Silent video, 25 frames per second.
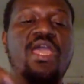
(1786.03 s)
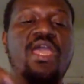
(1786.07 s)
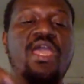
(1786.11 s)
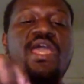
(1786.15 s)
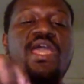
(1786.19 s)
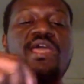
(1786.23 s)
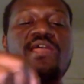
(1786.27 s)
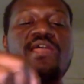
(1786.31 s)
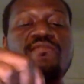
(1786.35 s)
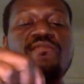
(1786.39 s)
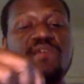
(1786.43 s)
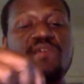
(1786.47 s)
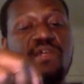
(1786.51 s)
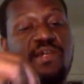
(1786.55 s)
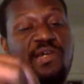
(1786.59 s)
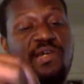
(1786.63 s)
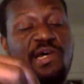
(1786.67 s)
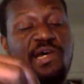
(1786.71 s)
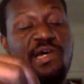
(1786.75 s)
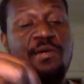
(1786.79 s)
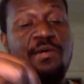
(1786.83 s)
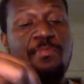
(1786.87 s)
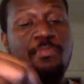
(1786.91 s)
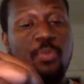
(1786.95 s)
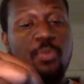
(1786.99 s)
and the
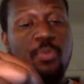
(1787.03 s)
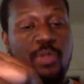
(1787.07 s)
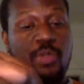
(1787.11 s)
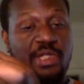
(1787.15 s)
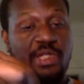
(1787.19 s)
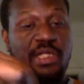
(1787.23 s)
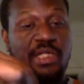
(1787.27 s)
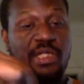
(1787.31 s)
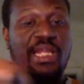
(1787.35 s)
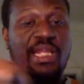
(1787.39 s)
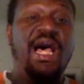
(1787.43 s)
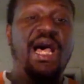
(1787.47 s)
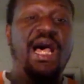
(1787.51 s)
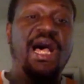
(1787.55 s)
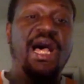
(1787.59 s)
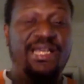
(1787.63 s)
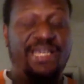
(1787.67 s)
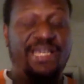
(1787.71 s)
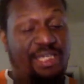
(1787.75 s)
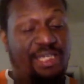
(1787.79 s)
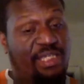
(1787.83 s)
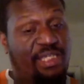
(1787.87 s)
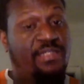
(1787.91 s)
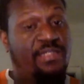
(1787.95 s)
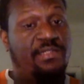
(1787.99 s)
cup would lock
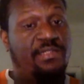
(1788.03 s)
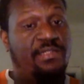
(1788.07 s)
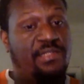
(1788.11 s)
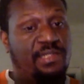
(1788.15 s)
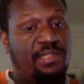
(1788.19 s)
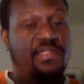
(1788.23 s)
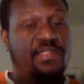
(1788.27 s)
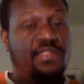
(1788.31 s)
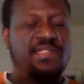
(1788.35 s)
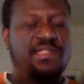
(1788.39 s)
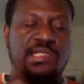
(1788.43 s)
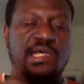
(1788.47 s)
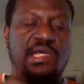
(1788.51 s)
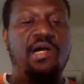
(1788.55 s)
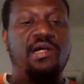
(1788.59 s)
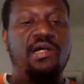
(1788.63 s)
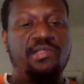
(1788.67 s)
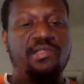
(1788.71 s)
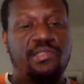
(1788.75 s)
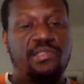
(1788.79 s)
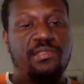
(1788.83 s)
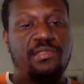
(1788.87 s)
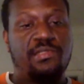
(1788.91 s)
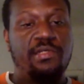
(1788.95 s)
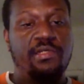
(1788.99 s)
into the
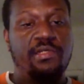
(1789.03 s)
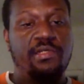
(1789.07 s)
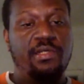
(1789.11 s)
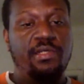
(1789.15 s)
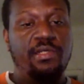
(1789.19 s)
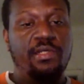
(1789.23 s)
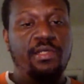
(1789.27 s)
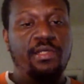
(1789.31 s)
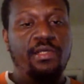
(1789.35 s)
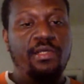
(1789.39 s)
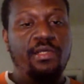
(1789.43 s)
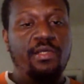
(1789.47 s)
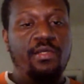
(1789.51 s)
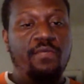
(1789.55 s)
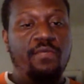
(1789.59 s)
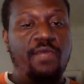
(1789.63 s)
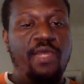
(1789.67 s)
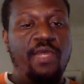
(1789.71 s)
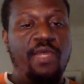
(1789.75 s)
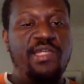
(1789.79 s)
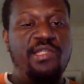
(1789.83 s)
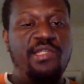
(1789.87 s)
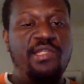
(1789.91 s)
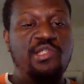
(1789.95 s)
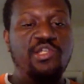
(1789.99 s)
saucer,
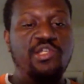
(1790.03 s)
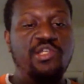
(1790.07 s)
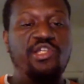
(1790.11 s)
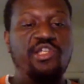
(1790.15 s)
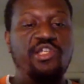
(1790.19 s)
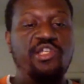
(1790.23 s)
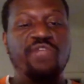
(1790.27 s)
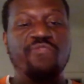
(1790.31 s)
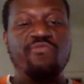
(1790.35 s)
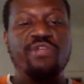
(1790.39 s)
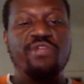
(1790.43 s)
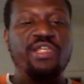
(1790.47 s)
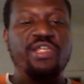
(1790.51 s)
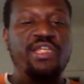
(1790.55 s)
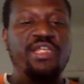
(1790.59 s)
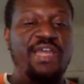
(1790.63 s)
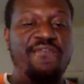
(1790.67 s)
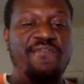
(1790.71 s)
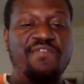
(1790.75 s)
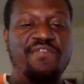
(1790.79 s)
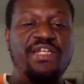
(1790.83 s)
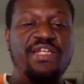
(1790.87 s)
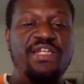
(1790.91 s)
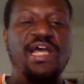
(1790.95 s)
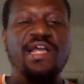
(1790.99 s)
right? So you didn't really have
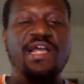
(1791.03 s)
to knock it